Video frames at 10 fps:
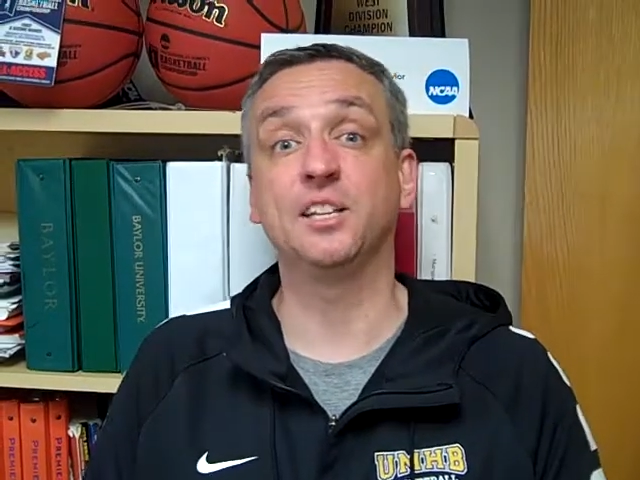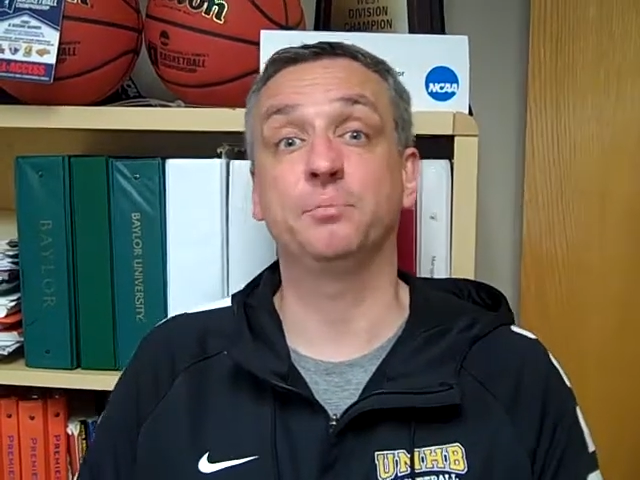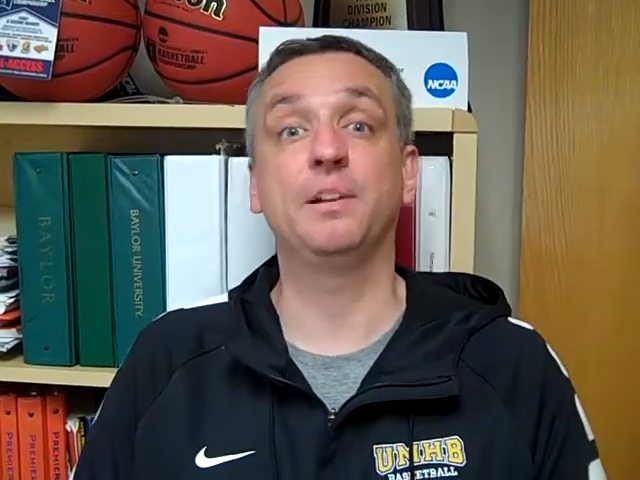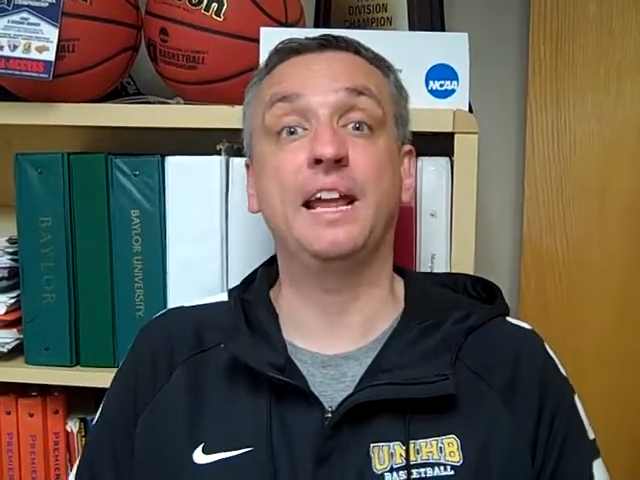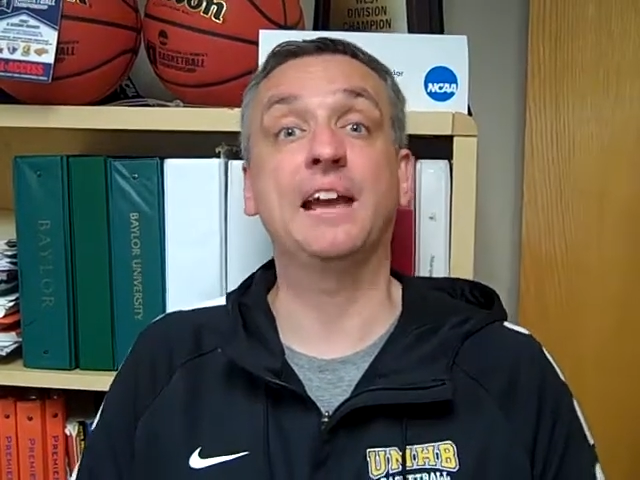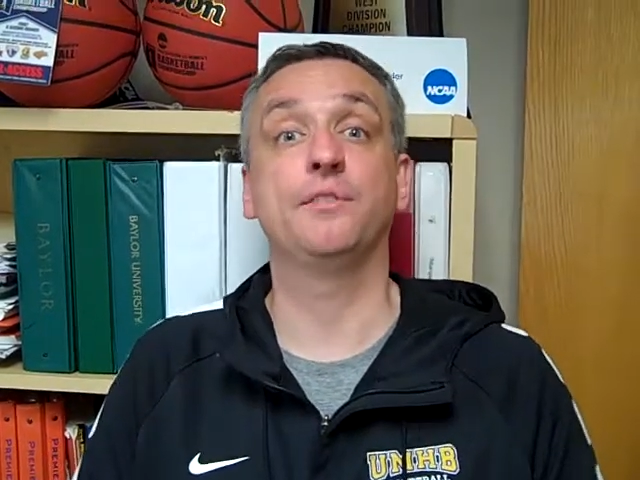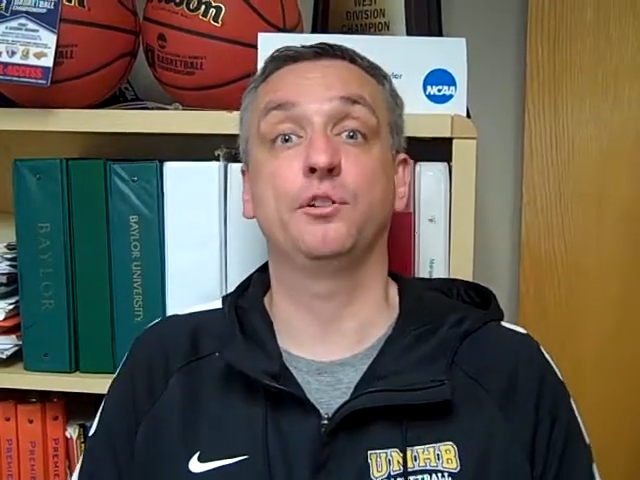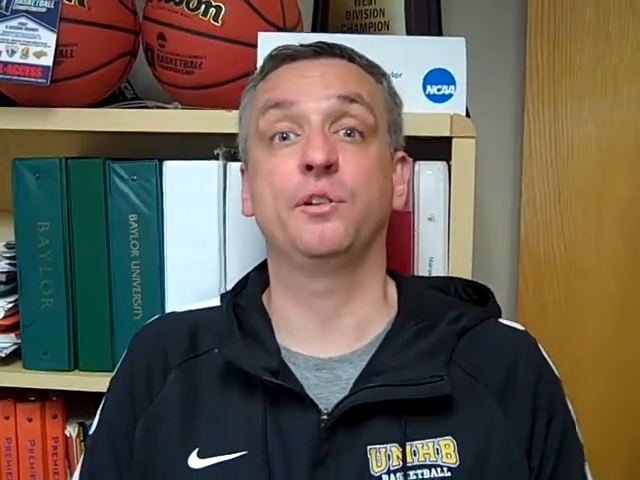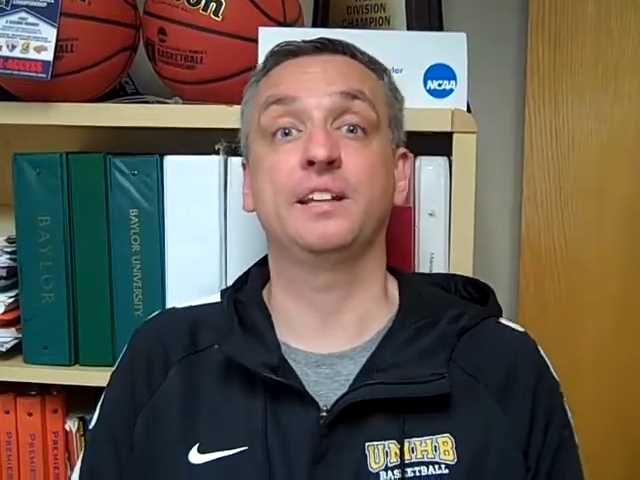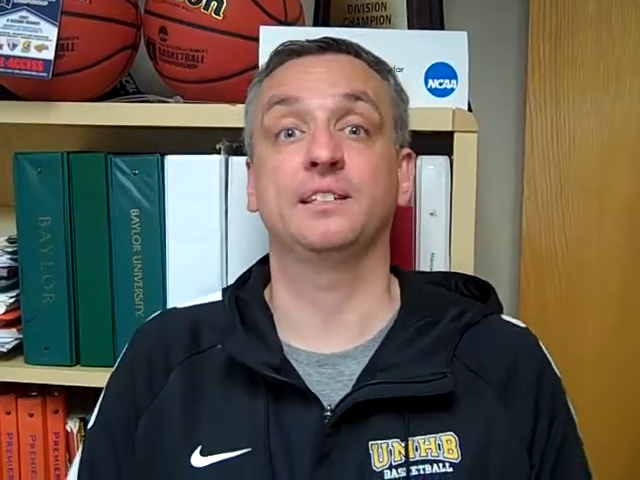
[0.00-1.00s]
but having a
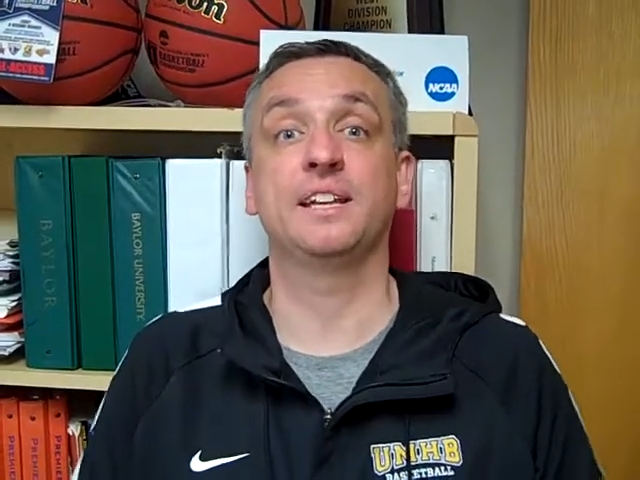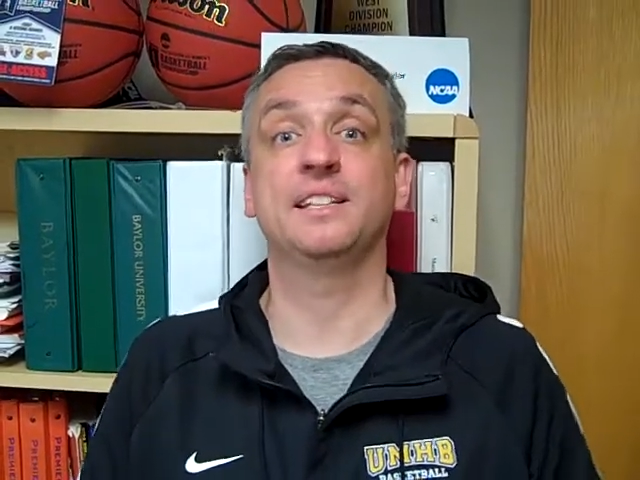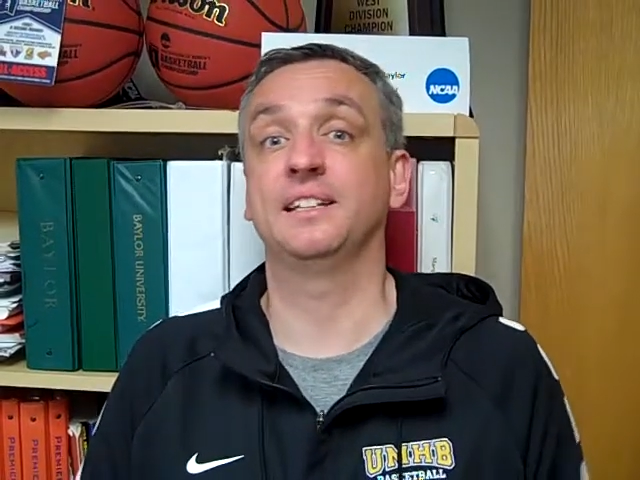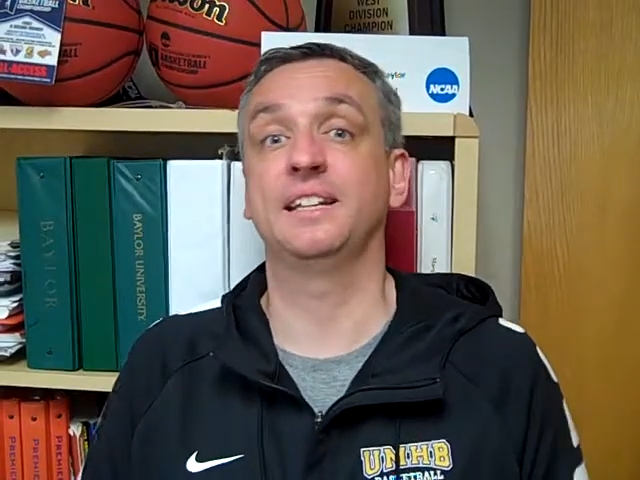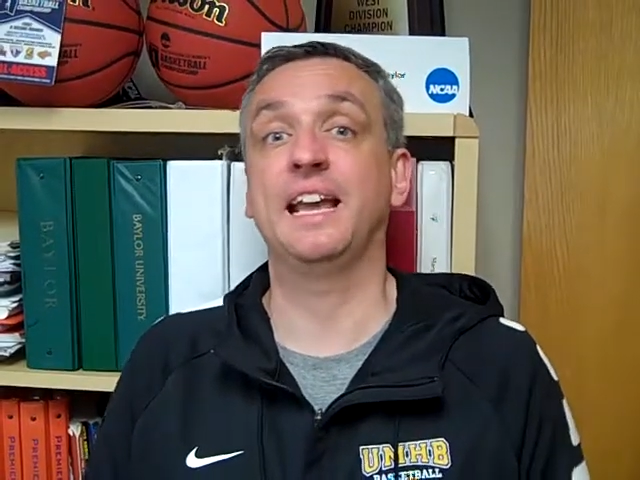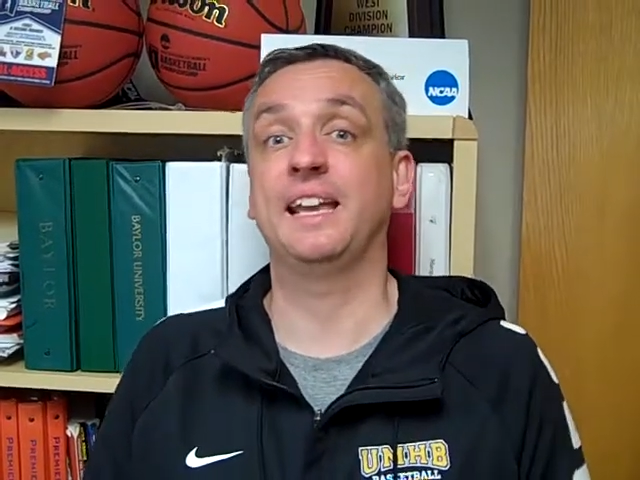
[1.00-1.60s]
great season and not